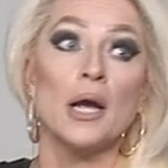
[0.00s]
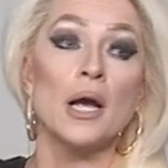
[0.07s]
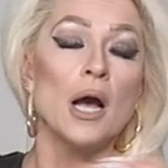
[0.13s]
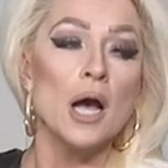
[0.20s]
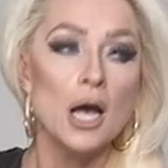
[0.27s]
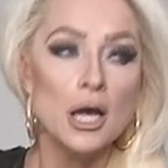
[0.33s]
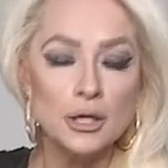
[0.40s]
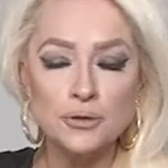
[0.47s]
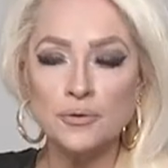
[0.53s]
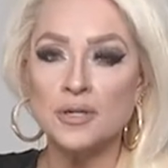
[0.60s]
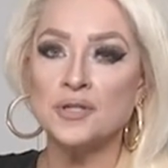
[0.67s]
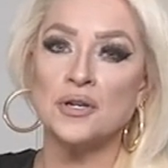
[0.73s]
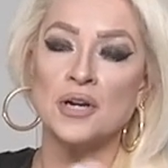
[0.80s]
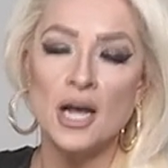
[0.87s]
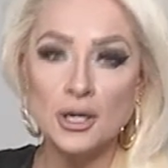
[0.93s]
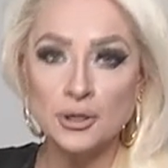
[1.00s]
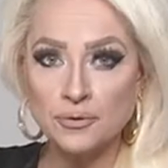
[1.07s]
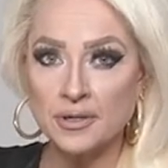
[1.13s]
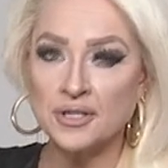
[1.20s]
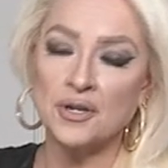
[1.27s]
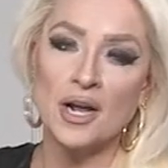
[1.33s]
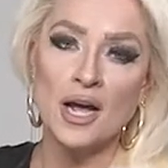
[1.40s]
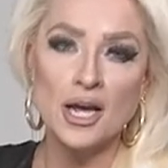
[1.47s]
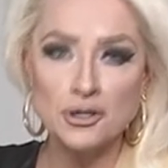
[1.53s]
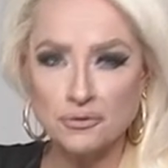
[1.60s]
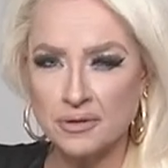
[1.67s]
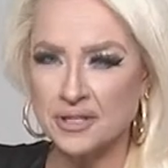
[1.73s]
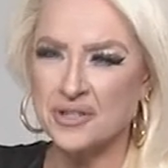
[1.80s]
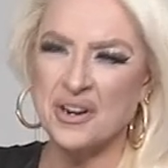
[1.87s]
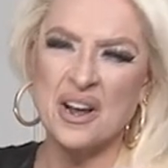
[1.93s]
hundreds and hundreds and
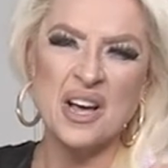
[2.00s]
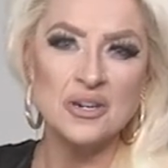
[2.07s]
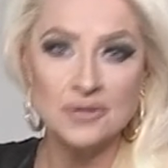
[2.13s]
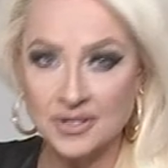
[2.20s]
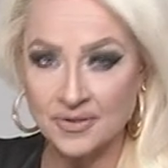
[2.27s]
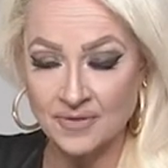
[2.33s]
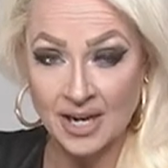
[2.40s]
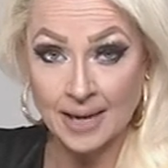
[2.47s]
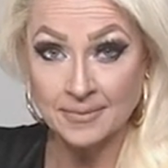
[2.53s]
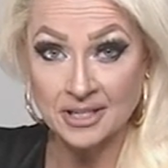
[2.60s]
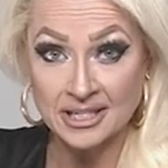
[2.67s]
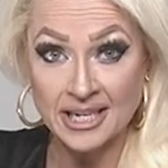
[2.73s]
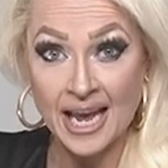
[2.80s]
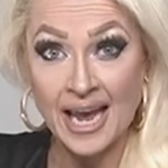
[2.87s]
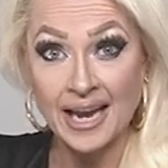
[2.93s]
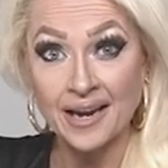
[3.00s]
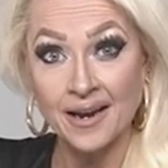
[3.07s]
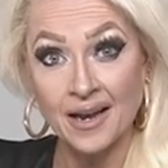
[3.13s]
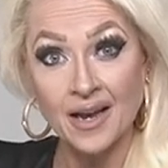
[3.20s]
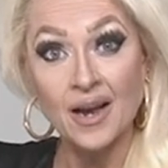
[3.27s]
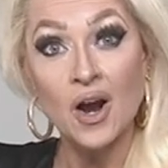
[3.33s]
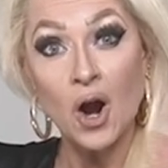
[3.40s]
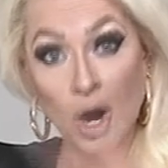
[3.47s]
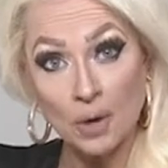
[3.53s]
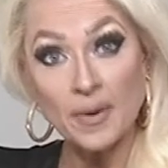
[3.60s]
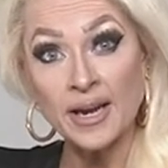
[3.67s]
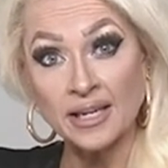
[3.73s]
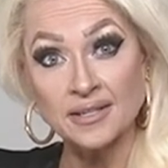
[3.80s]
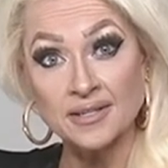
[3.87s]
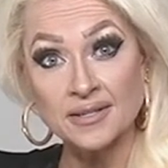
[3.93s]
hundreds and hundreds of times a day, are
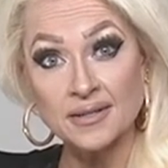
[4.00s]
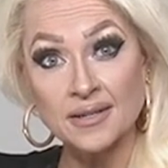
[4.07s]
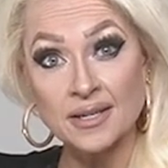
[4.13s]
rings.